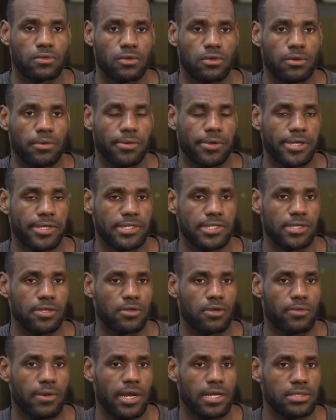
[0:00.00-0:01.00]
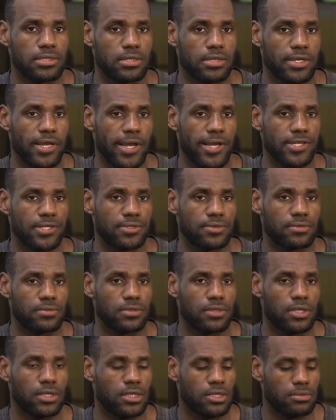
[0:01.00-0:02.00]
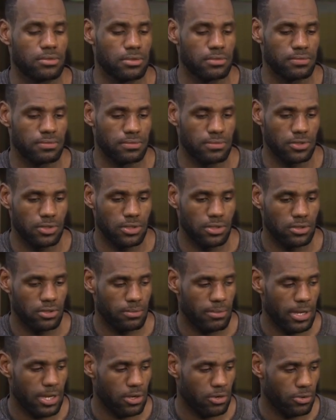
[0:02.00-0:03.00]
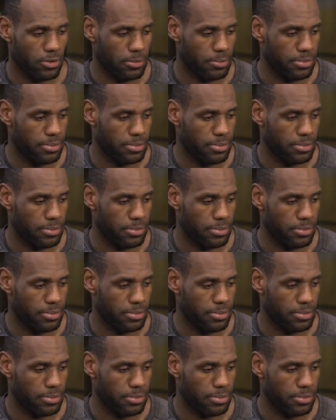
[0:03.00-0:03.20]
Well, we'll continue to rise to the occasion. No matter who we're